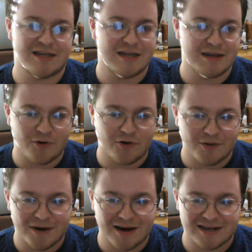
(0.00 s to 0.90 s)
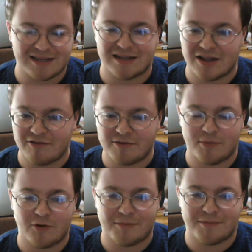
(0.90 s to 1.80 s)
into Pokemon. He loved
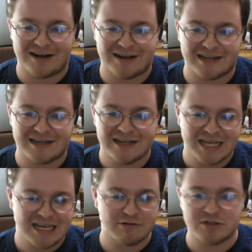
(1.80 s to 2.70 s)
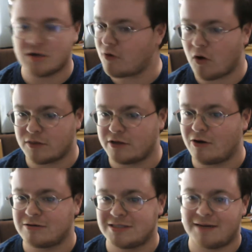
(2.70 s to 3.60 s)
Pokemon, and it was over all the
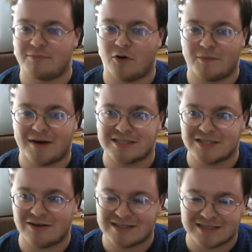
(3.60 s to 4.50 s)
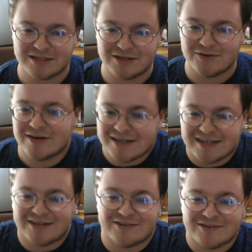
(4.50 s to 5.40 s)
dark type Pokemon. So I said, you know what,
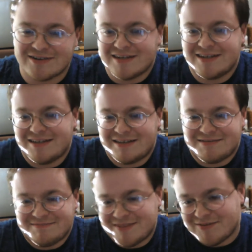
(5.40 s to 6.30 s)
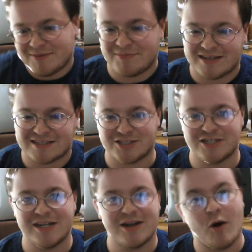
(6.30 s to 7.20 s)
here, give him this, because she
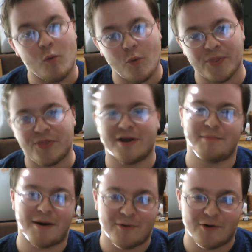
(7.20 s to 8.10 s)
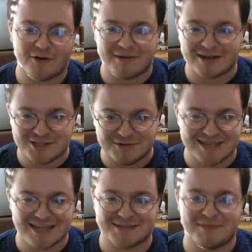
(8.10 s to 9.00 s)
didn't know one thing about Pokemon. She was
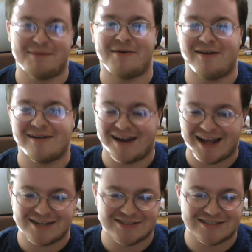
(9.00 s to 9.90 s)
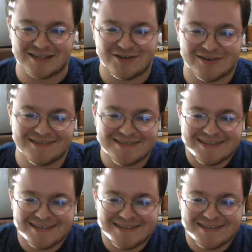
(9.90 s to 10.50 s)
asking me about it, and I just said, you know what,